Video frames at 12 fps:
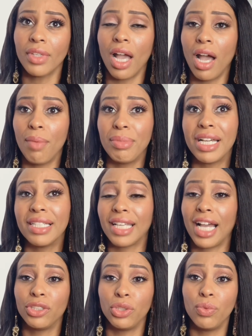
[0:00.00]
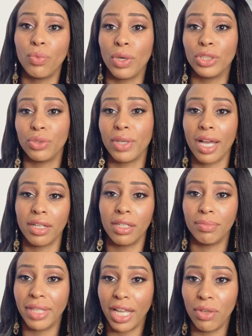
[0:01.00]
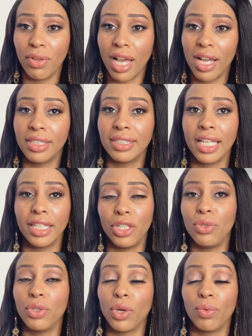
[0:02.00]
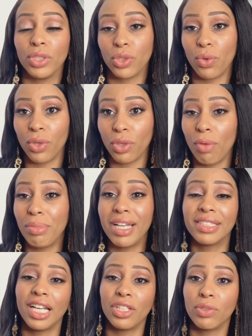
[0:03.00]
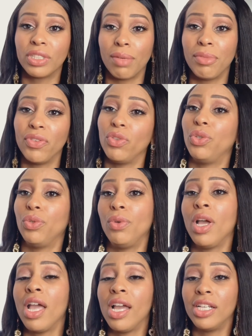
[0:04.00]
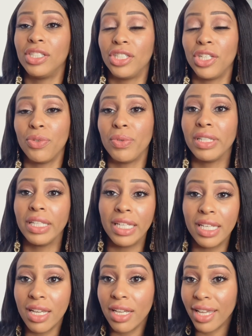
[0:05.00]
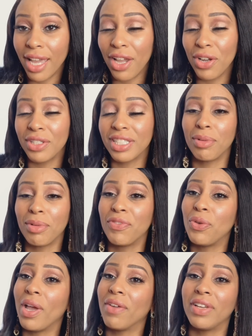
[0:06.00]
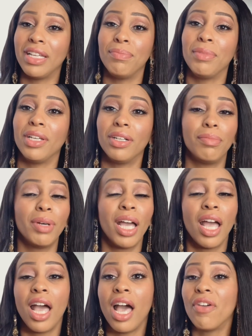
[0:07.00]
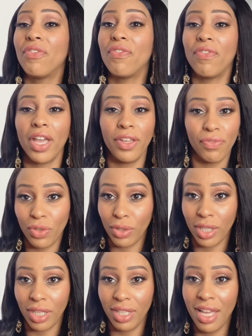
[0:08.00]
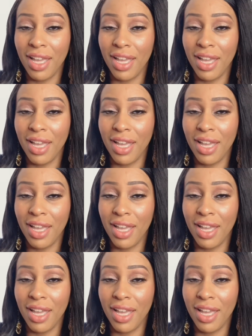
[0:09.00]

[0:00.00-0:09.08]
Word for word: um, because I do want to kind of update you guys and let you know what's going on because I know some of you do genuinely care. Some of you have hit me up faithfully.